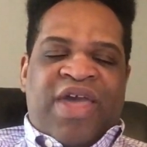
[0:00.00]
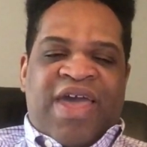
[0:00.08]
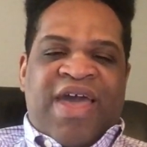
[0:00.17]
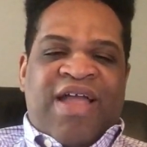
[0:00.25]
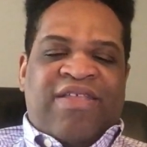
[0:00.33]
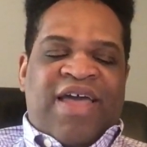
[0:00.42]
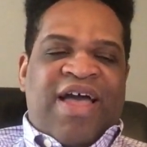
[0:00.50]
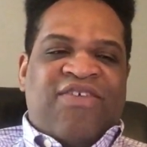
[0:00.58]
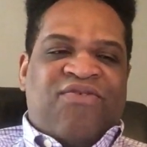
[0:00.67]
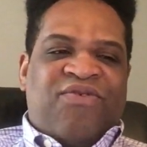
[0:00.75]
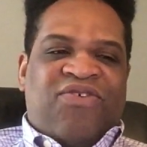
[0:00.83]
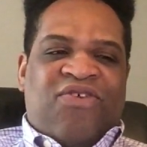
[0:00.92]
And
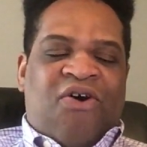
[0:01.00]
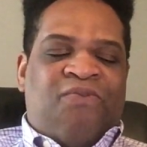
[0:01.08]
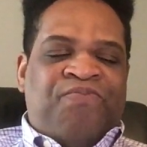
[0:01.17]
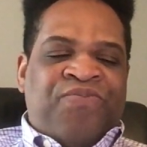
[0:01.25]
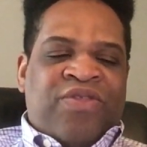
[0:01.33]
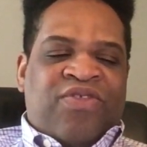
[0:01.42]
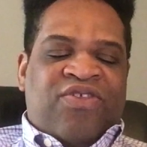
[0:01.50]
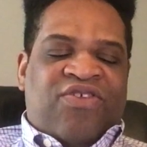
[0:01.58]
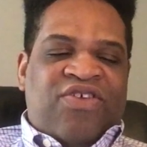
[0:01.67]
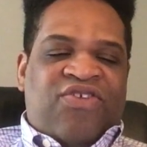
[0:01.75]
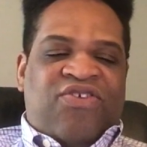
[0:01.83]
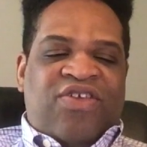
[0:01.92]
as a result, the
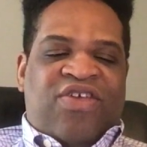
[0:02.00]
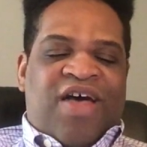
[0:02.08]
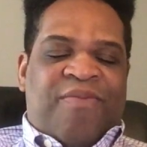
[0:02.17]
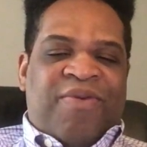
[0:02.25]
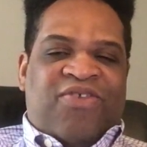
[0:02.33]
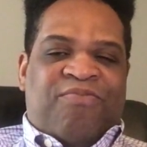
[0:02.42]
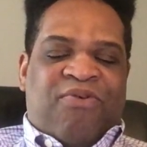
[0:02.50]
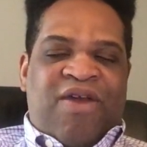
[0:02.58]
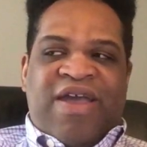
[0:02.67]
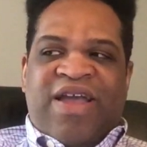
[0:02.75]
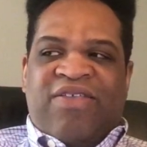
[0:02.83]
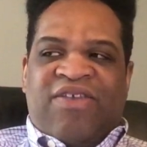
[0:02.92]
DC Comics
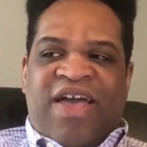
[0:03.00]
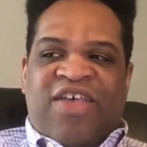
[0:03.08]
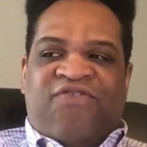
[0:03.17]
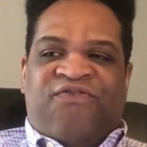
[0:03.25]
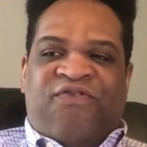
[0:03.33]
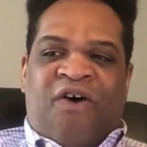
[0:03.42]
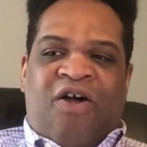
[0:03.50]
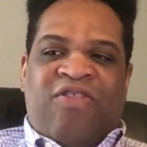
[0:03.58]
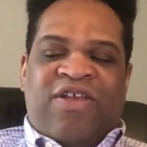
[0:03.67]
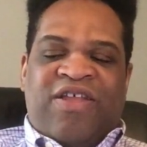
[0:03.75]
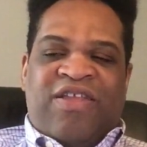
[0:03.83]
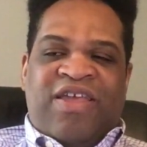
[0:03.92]
brand has
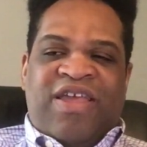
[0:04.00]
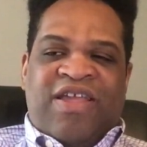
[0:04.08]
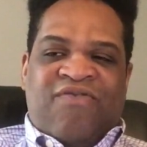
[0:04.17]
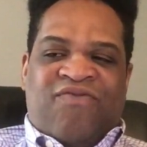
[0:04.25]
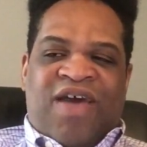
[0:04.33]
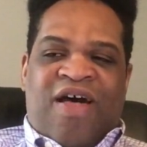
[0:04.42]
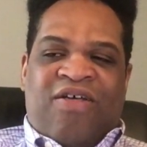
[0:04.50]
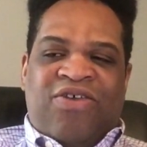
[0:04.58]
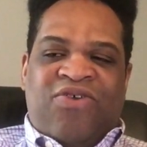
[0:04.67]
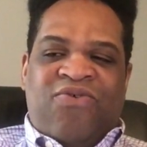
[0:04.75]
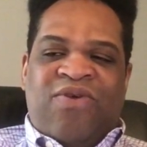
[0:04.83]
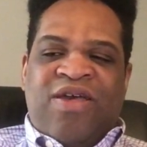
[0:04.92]
fallen in
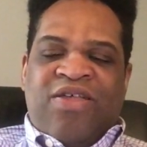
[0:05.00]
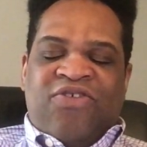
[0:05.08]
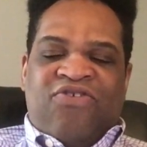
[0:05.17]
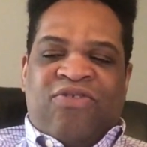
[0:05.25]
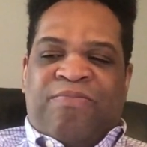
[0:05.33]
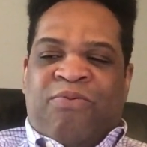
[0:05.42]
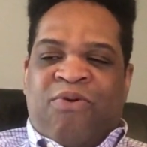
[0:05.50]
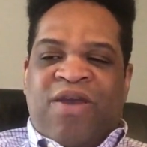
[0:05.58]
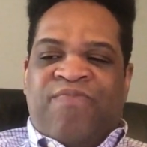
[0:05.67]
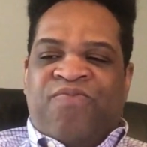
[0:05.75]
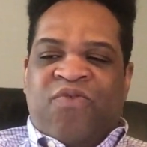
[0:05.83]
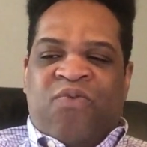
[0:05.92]
value to the
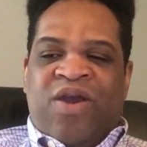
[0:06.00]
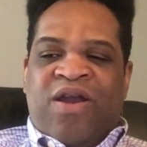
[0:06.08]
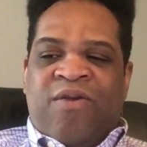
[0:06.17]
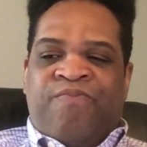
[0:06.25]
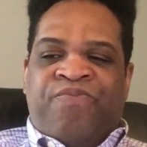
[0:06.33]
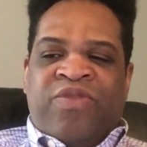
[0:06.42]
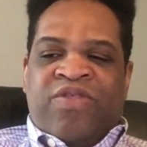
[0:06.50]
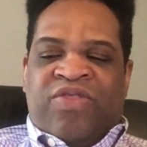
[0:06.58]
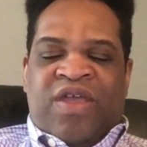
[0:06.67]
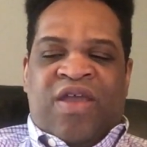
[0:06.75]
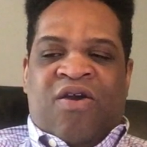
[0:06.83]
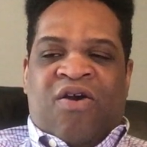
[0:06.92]
point where
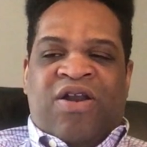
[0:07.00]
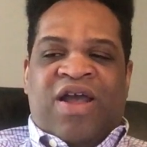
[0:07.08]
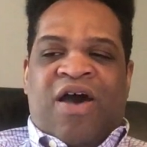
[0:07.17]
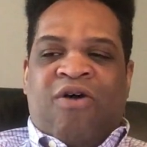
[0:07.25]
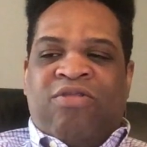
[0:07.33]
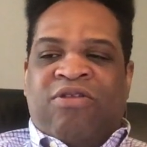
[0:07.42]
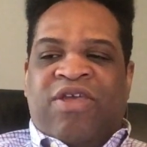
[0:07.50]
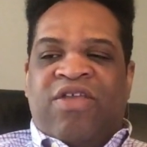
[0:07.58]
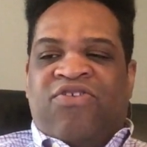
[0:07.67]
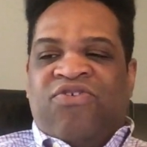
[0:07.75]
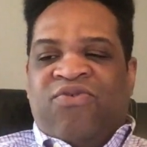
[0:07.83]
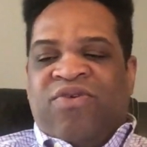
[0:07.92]
they are now looking
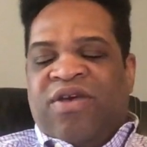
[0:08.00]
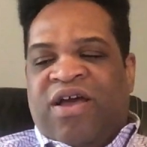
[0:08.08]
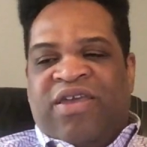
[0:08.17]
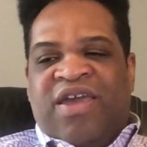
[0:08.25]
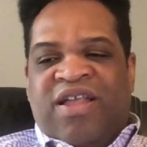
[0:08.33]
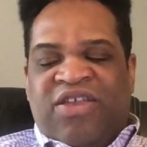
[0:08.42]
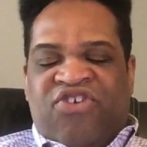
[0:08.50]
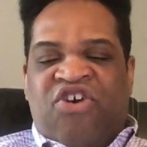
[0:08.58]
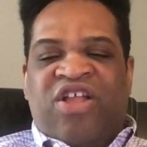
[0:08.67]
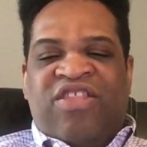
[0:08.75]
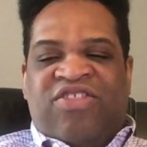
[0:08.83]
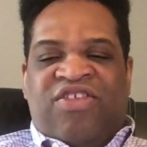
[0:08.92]
to, again,
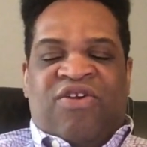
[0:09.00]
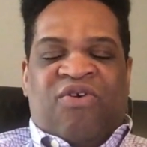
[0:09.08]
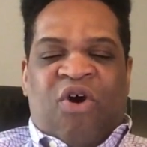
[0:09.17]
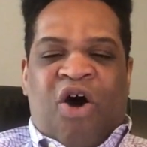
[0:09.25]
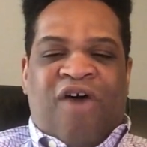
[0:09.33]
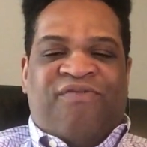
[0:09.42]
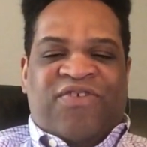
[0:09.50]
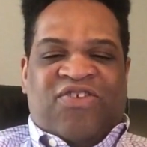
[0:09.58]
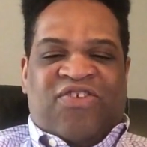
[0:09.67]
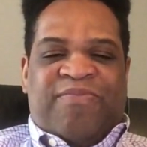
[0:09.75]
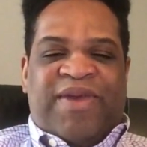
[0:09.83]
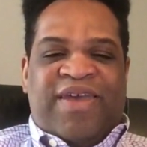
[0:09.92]
cut their office
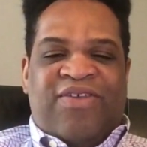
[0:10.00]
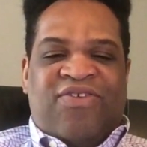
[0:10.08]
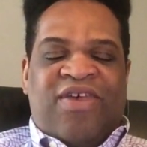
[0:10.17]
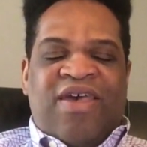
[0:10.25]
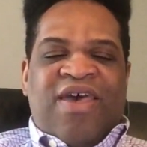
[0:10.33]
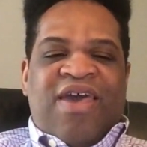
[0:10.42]
space.